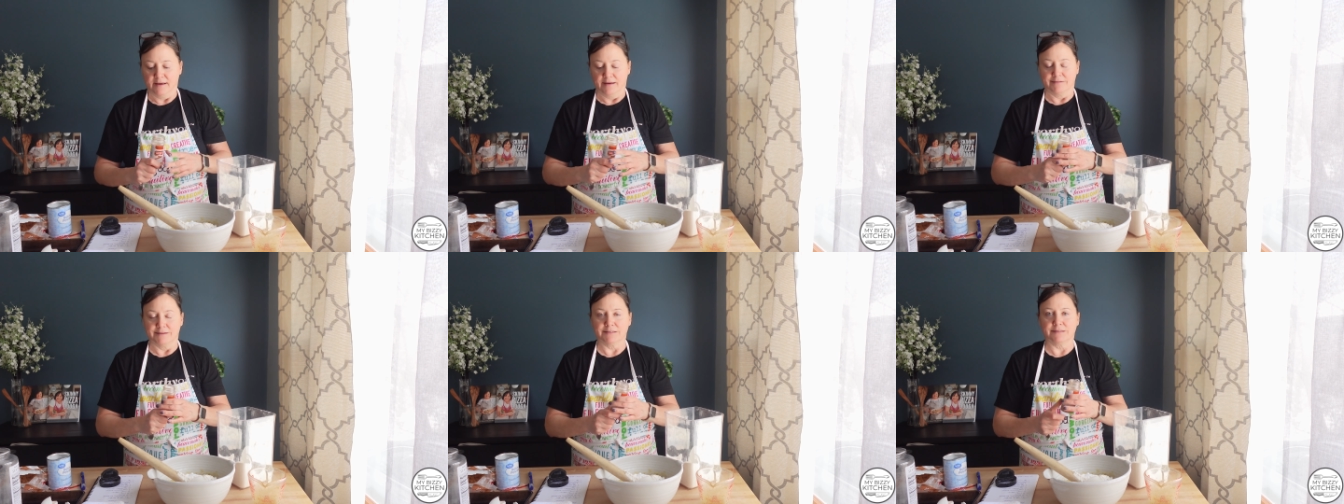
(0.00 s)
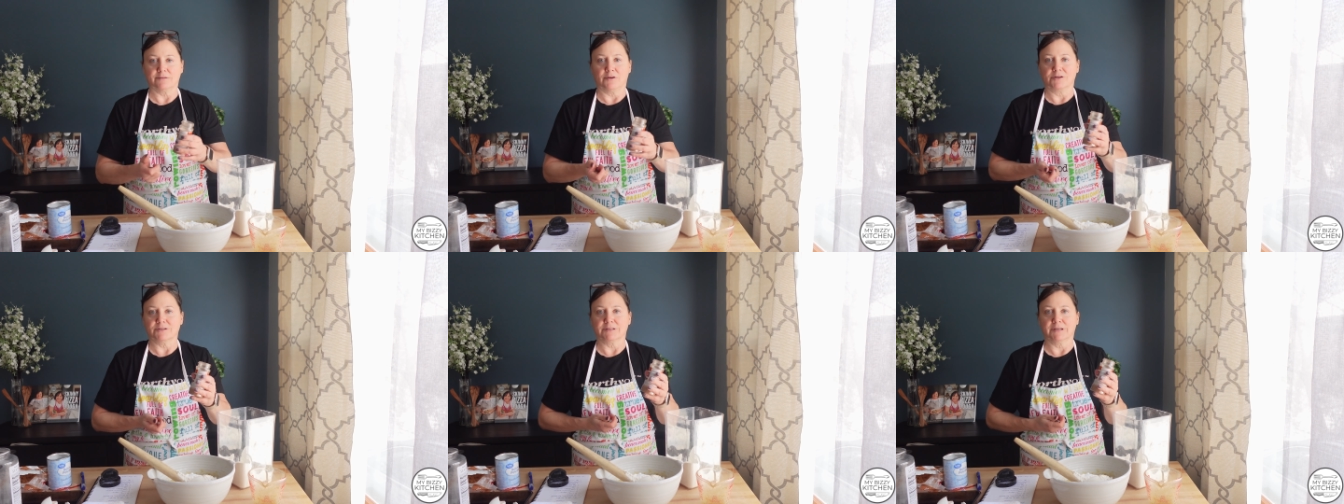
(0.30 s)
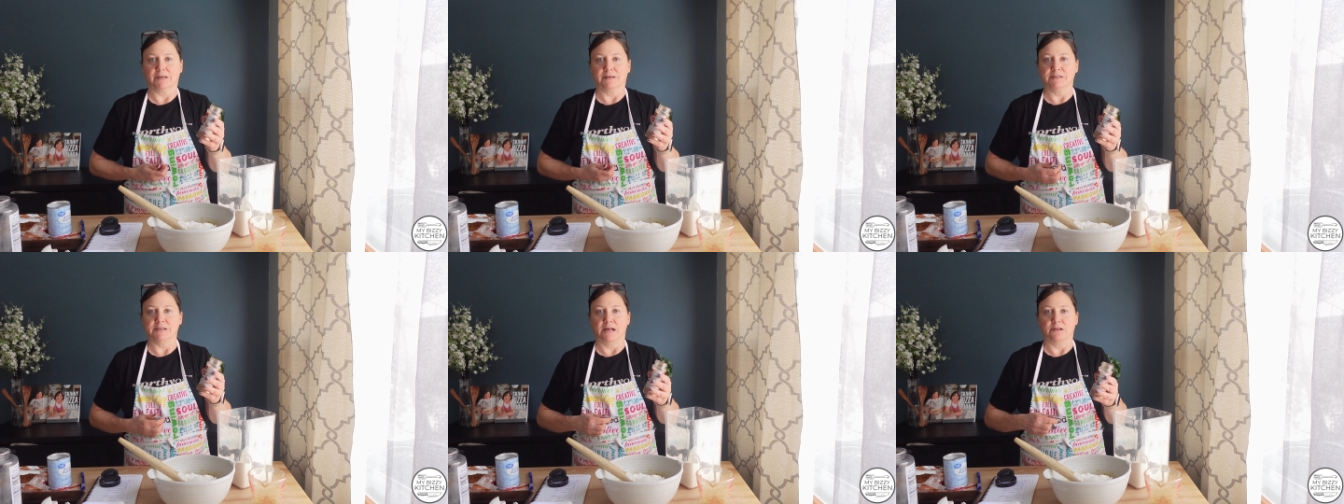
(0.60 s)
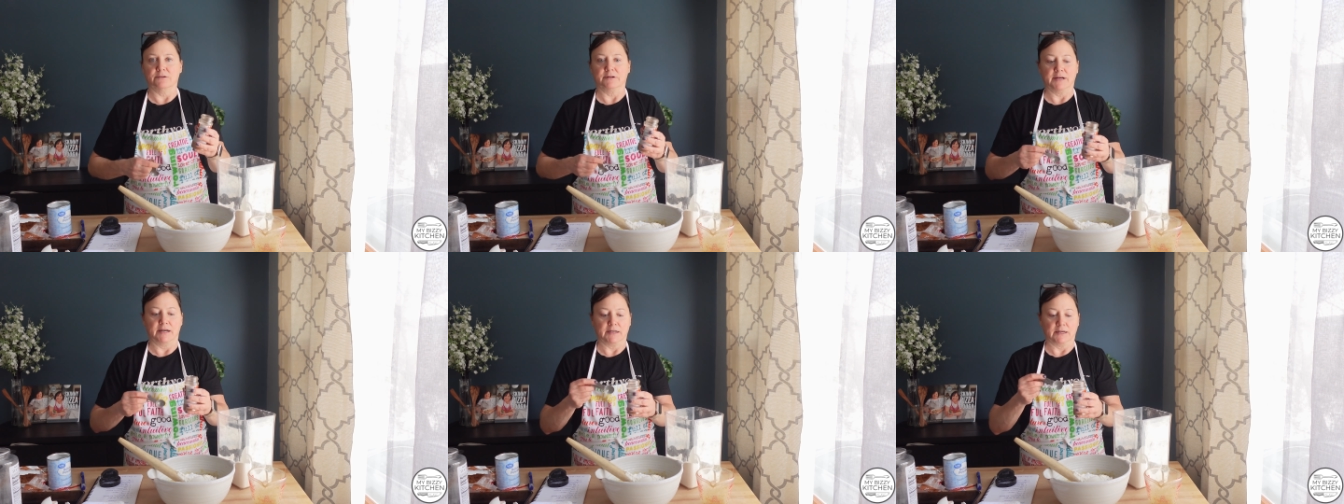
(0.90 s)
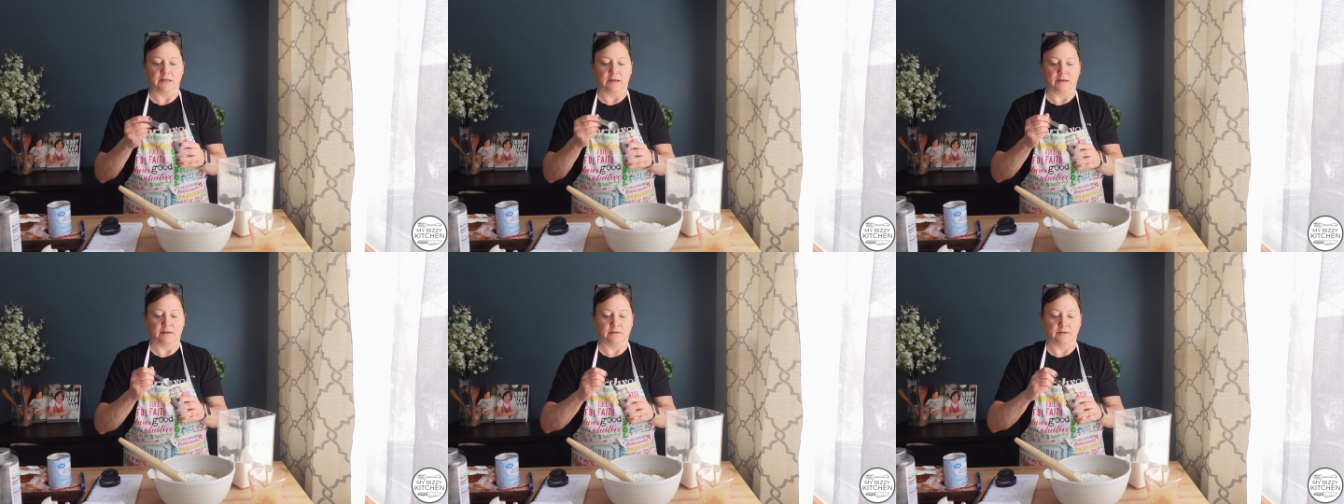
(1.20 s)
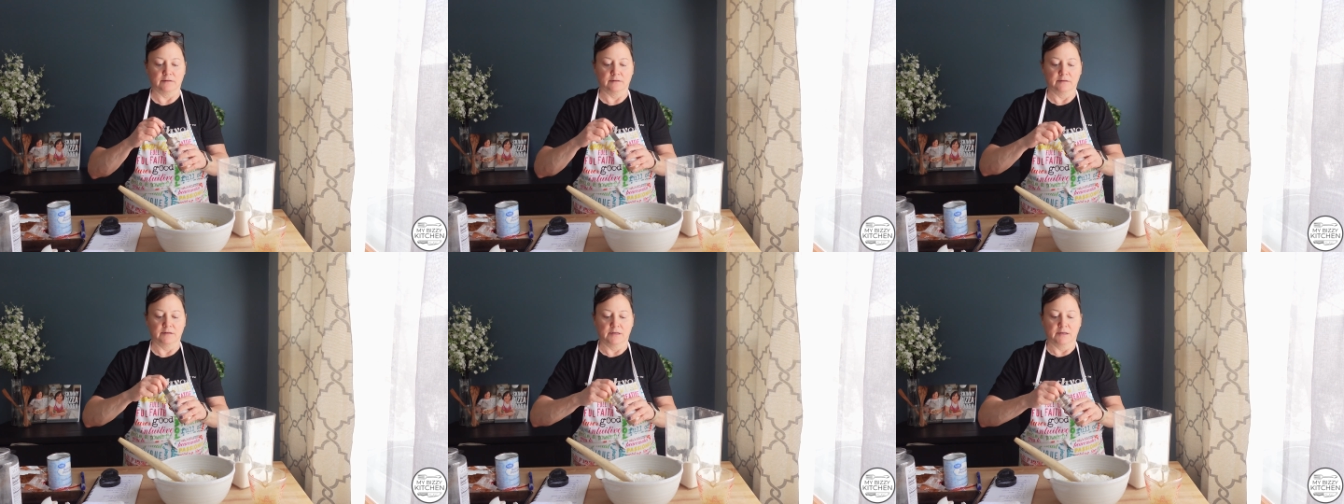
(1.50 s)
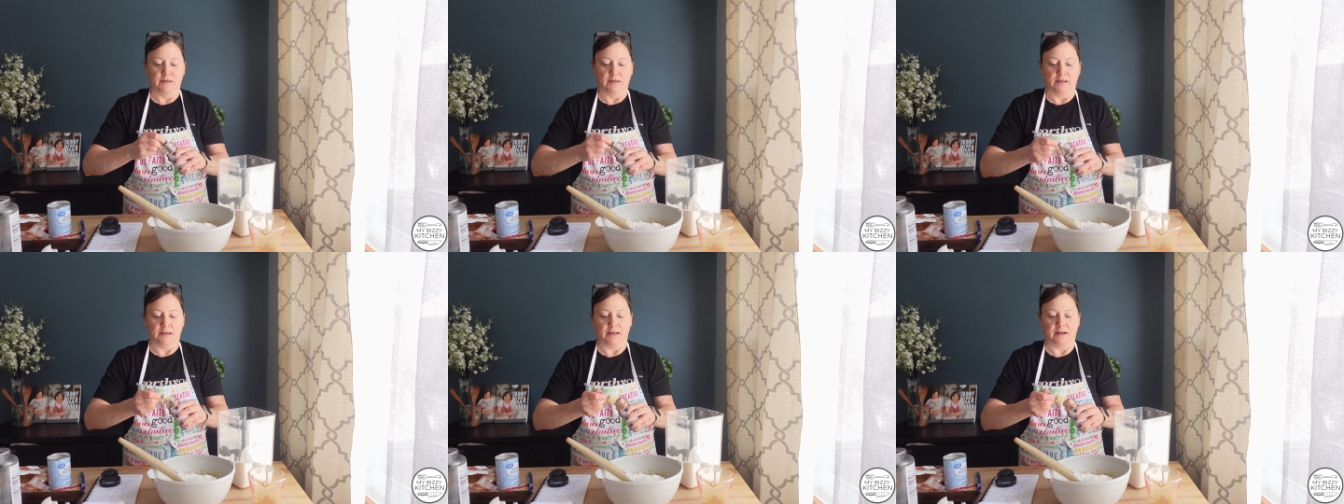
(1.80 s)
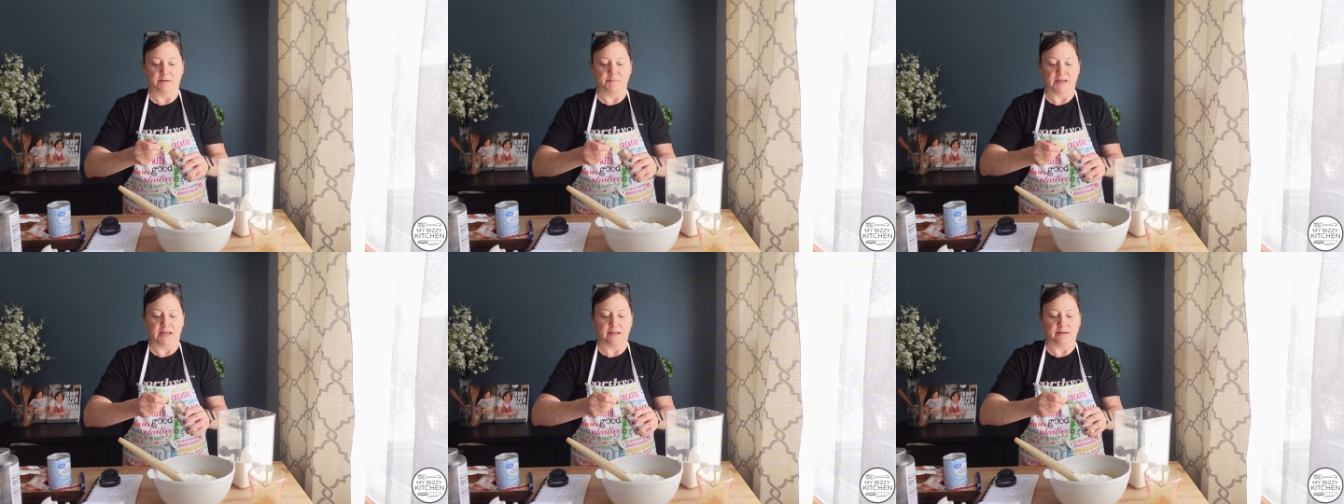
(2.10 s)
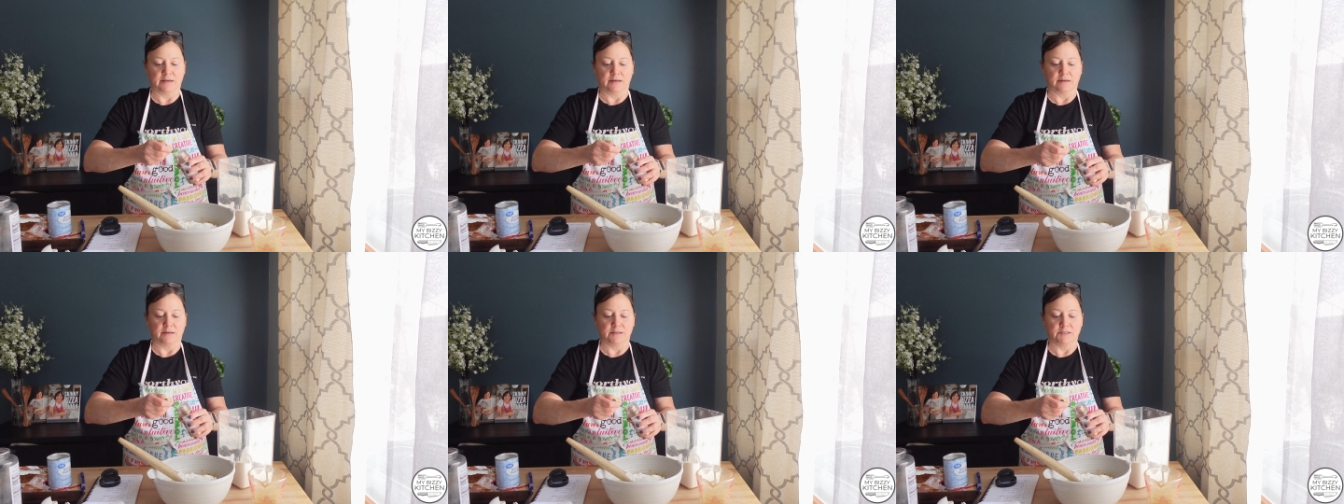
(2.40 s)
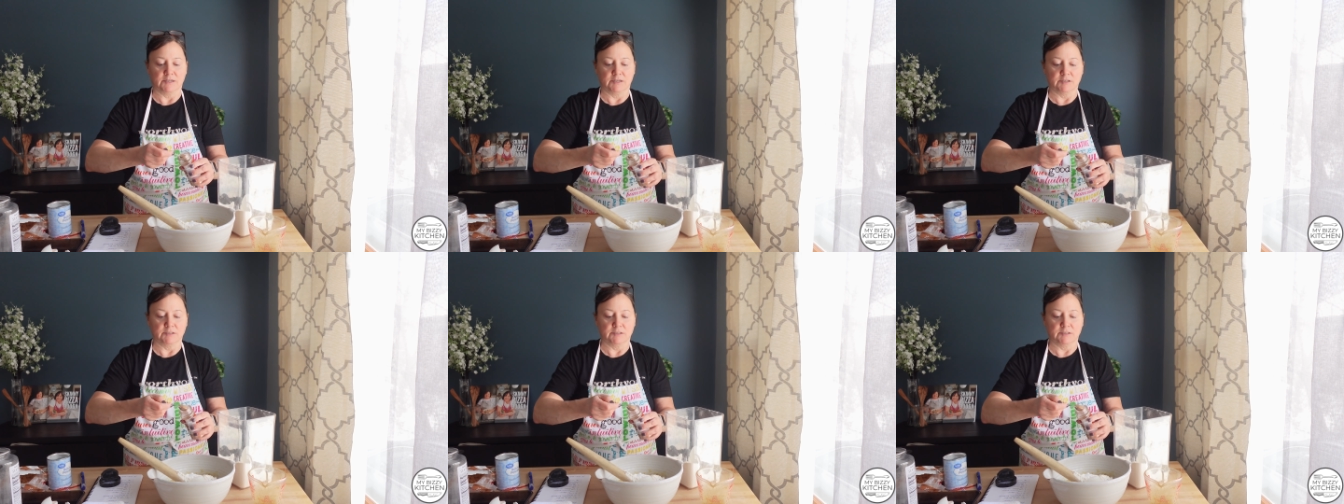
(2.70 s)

This costs like $1.99. And I'm adding a